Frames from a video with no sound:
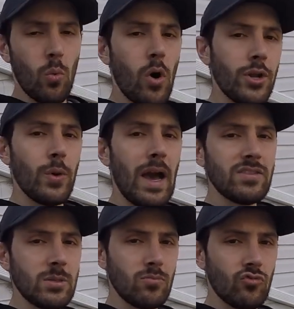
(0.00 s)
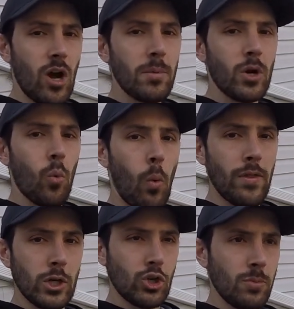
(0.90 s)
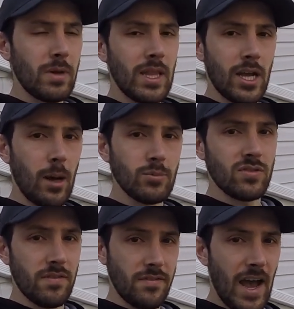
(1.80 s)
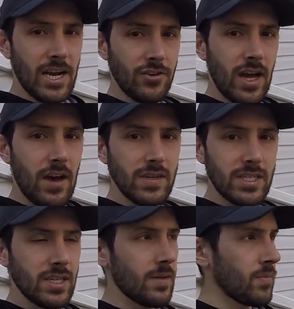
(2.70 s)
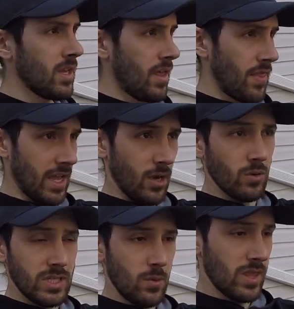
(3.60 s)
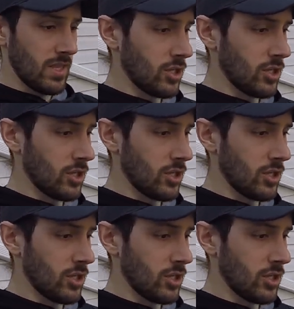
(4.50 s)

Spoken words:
one, you have some rubber weather stripping that comes from the factory, obviously, that goes within the